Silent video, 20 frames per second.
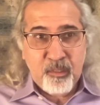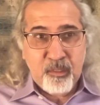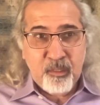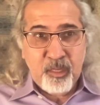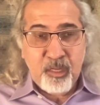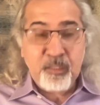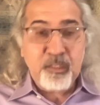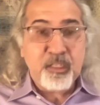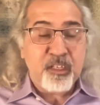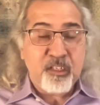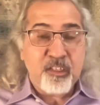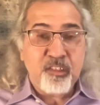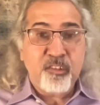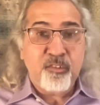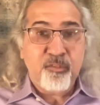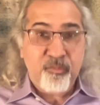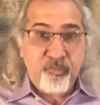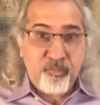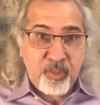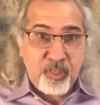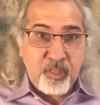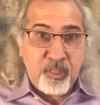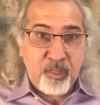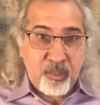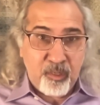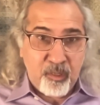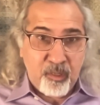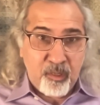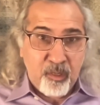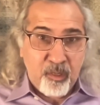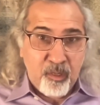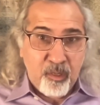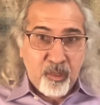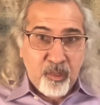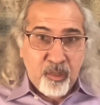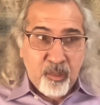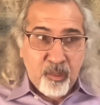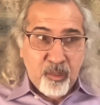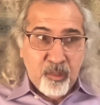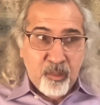and that is fair
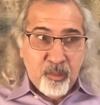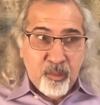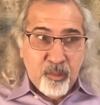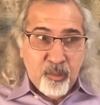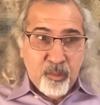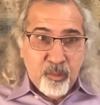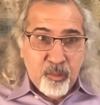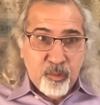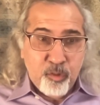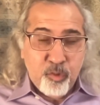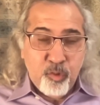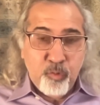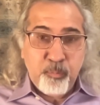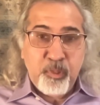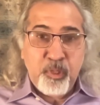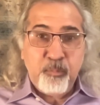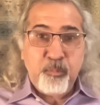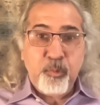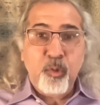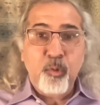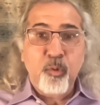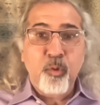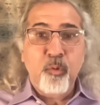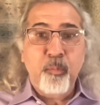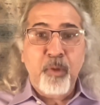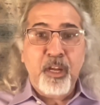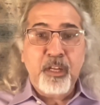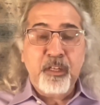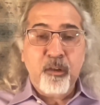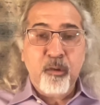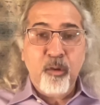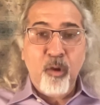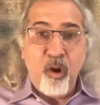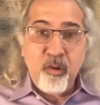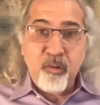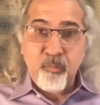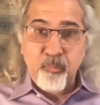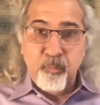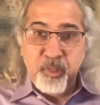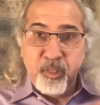to people who might not
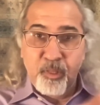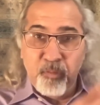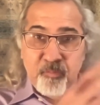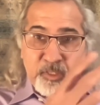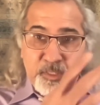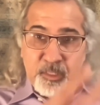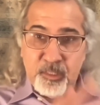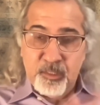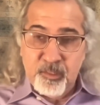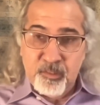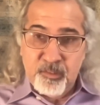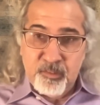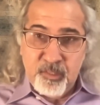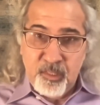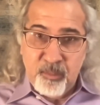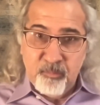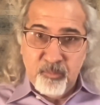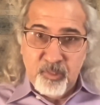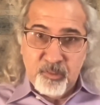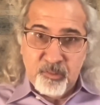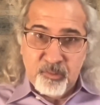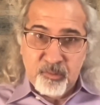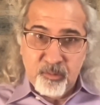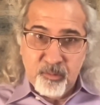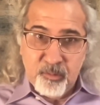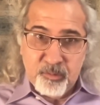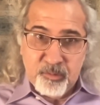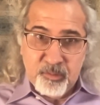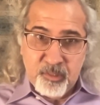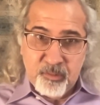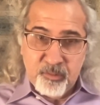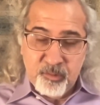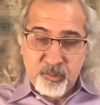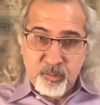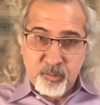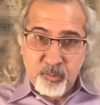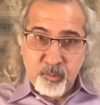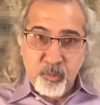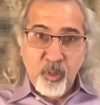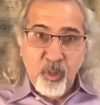be within the same discourse as
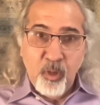you